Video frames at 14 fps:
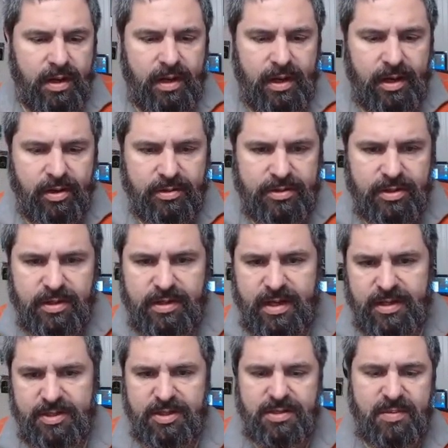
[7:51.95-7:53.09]
here it's going to take
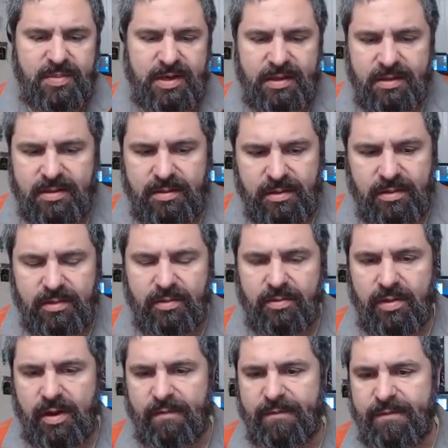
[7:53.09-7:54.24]
just a minute
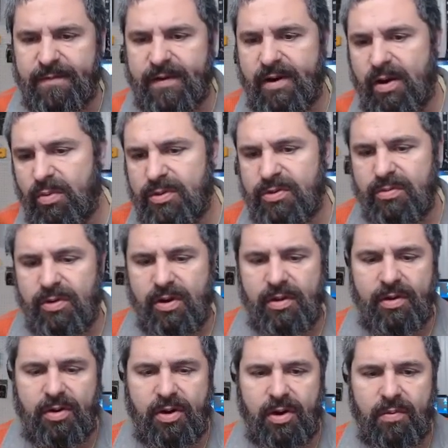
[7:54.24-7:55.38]
to figure out what's going on in the
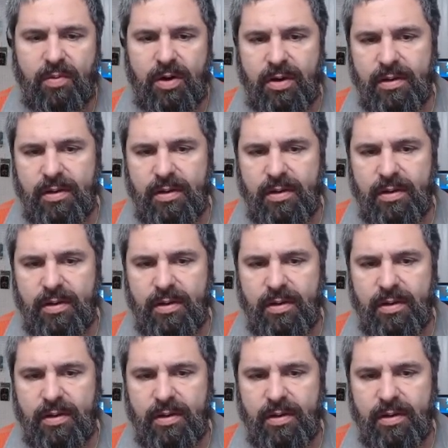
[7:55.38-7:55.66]
hardware.